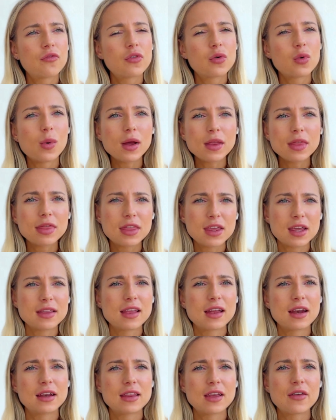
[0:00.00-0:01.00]
one thing
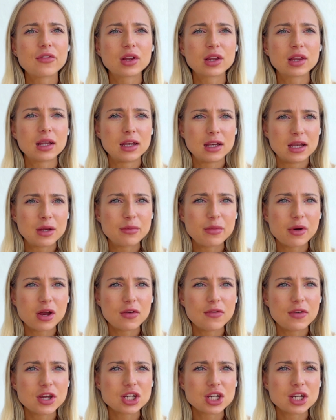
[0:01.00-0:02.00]
that I definitely need
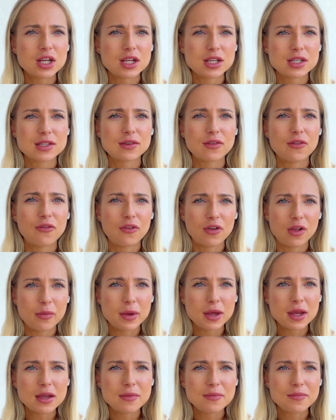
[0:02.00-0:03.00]
motivation is filming,